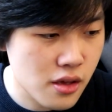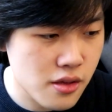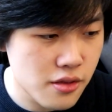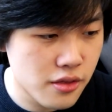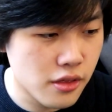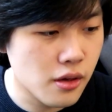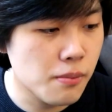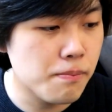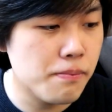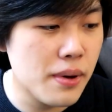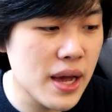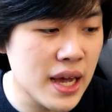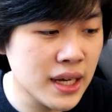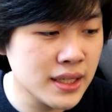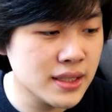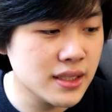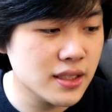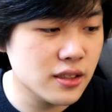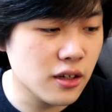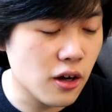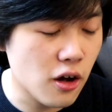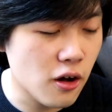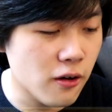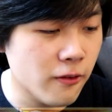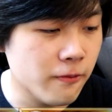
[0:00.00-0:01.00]
the best
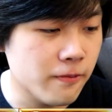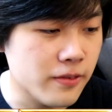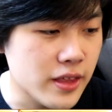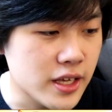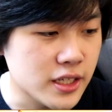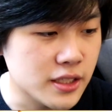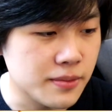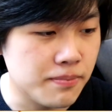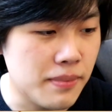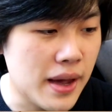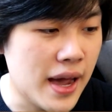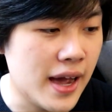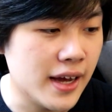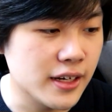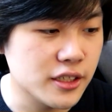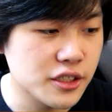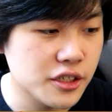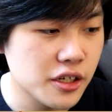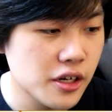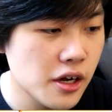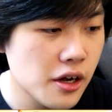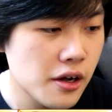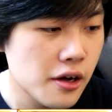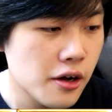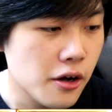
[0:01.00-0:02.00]
of this batch:
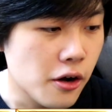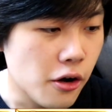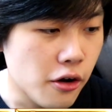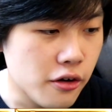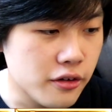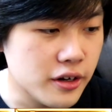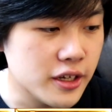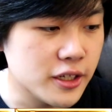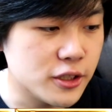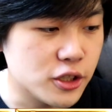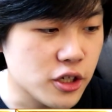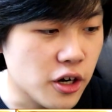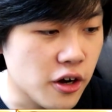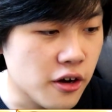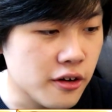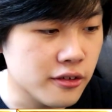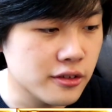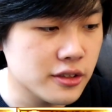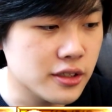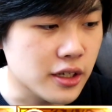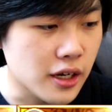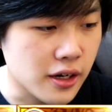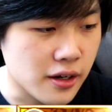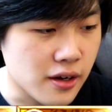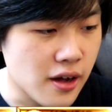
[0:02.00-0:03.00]
Holy
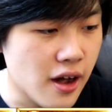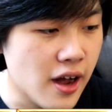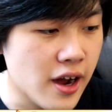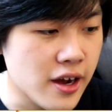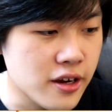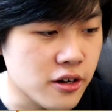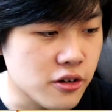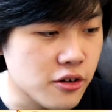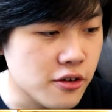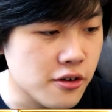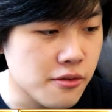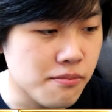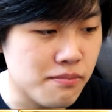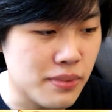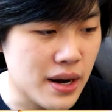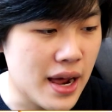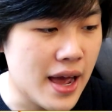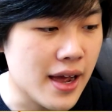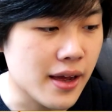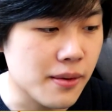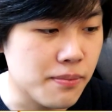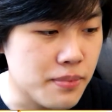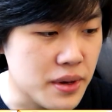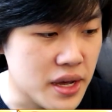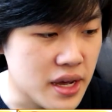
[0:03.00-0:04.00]
Jones, Akainu,
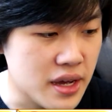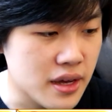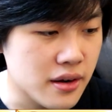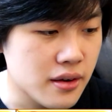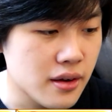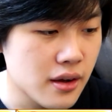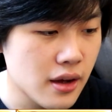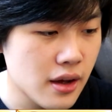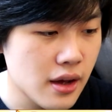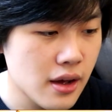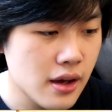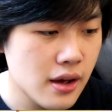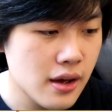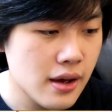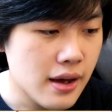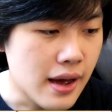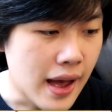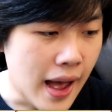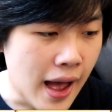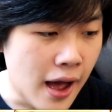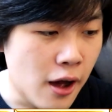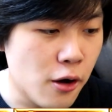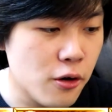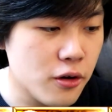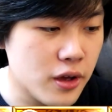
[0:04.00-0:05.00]
Blackbeard,
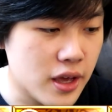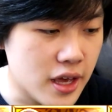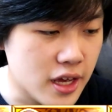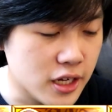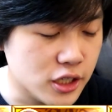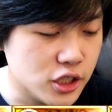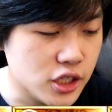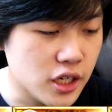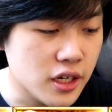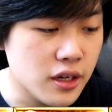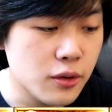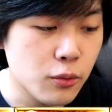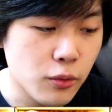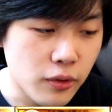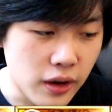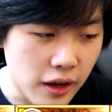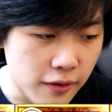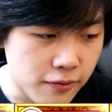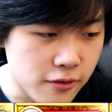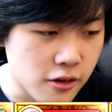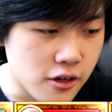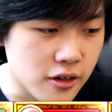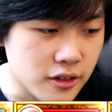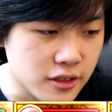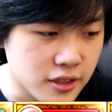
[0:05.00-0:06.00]
Aokiji,
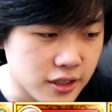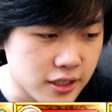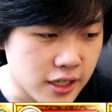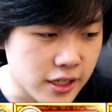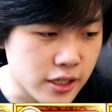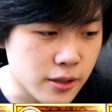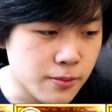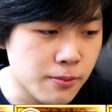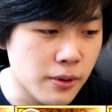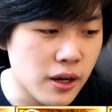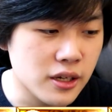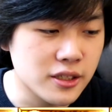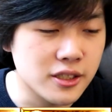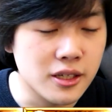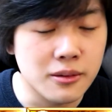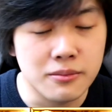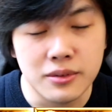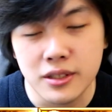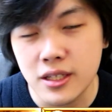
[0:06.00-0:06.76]
if you can 6+ him.